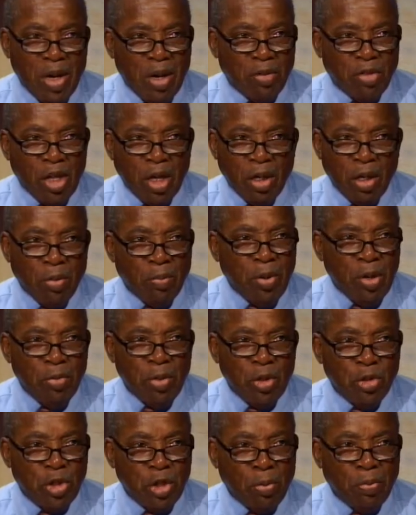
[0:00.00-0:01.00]
I think the
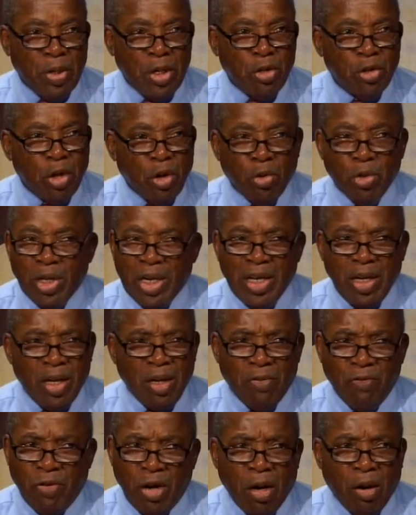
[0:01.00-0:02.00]
people should be totally
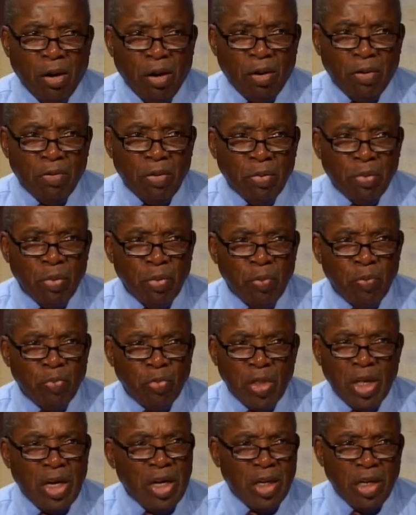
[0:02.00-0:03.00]
involved
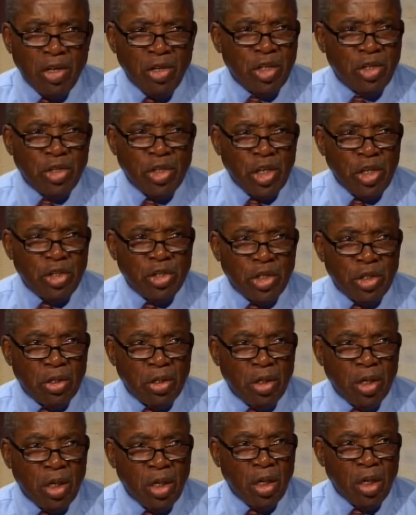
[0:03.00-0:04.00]
in the decision,
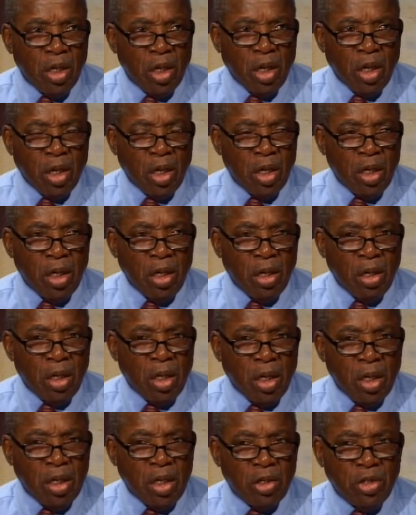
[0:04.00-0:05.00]
in
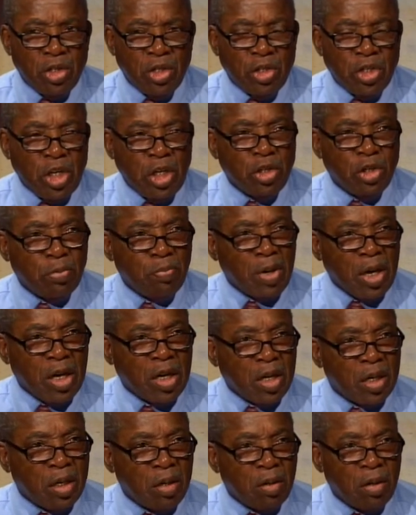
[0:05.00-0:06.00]
the decision
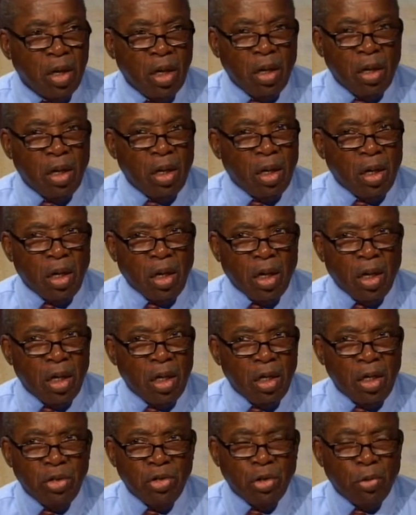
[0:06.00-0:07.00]
making,
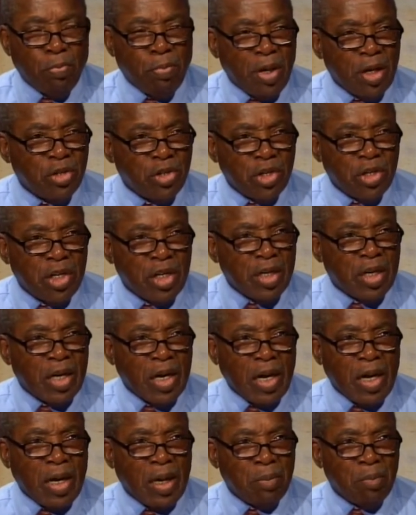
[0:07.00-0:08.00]
in your budgeting
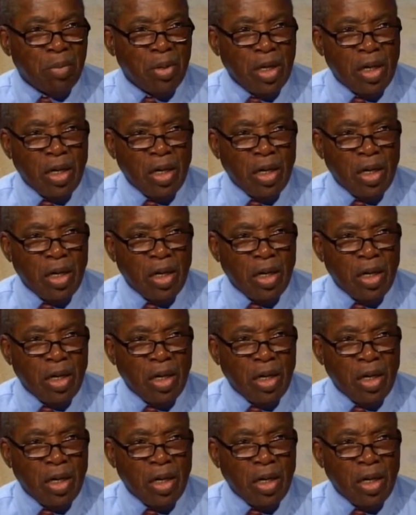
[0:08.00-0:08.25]
time.